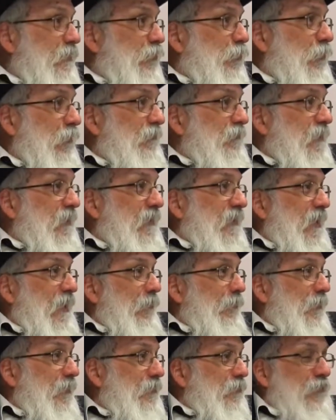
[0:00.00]
You have to
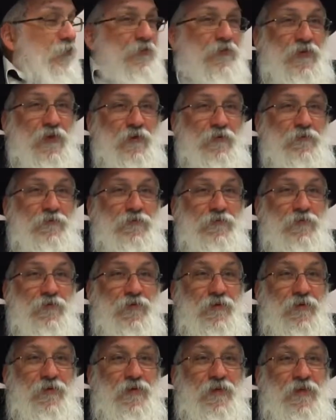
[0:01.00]
carry it yourself.
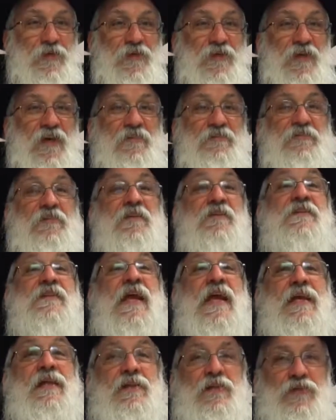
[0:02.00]
You have to
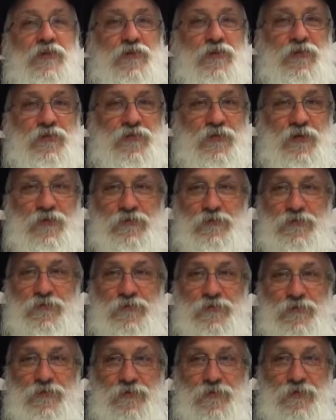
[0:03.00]
nail it
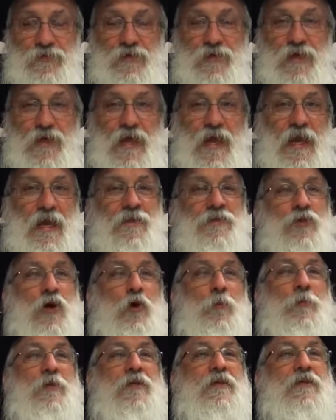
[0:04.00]
yourself. And
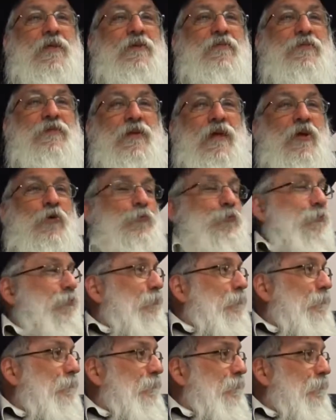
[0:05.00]
nobody can even help you.